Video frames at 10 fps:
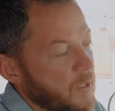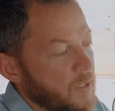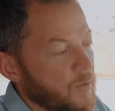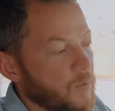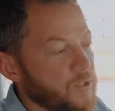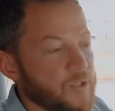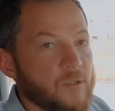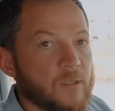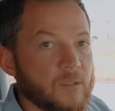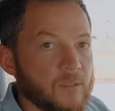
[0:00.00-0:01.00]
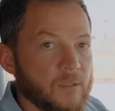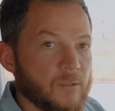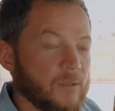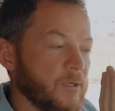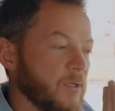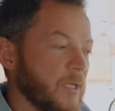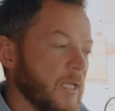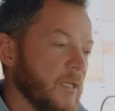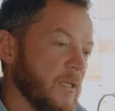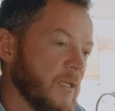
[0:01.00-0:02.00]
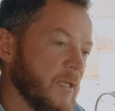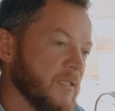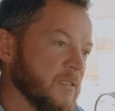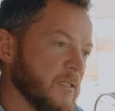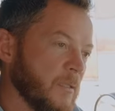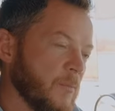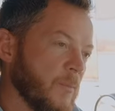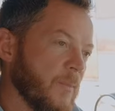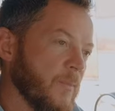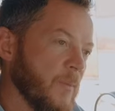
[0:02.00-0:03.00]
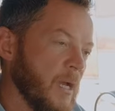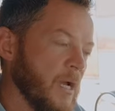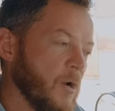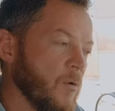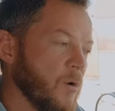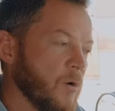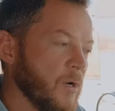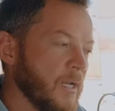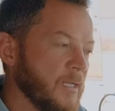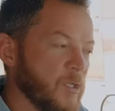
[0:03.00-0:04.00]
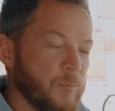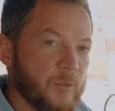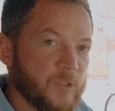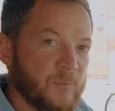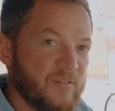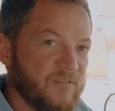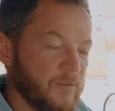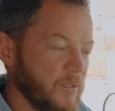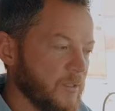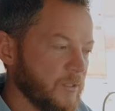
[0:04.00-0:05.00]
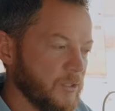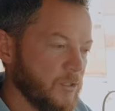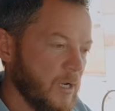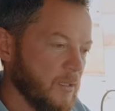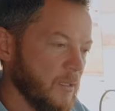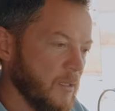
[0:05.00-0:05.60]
And what you're going to learn is how hard I need to push my foot in this truck